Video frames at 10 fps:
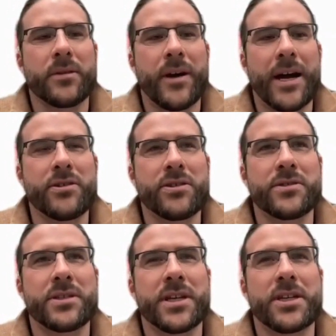how do you
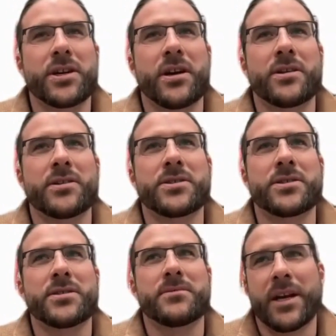stay charged,
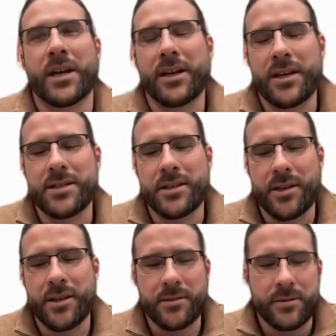is recognizing
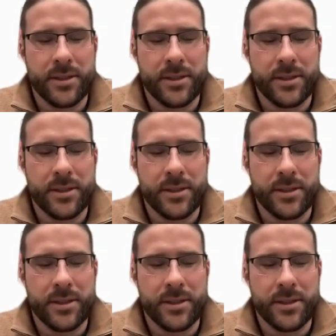that